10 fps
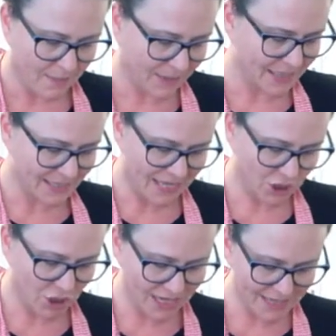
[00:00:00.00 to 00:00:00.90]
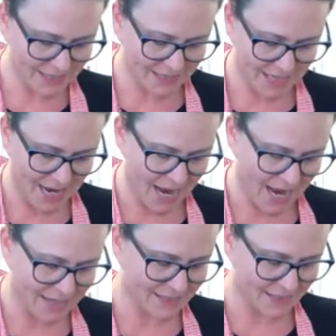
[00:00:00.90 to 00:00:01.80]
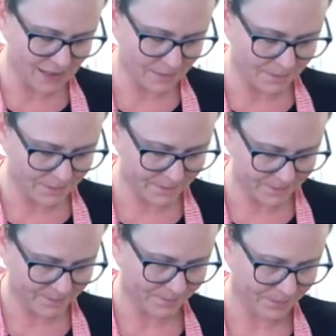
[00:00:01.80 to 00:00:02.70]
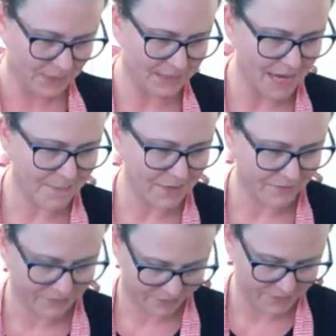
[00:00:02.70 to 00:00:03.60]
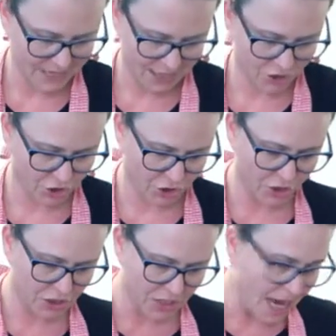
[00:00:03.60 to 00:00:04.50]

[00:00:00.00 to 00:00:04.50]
because that cheese is going to add some depth of texture.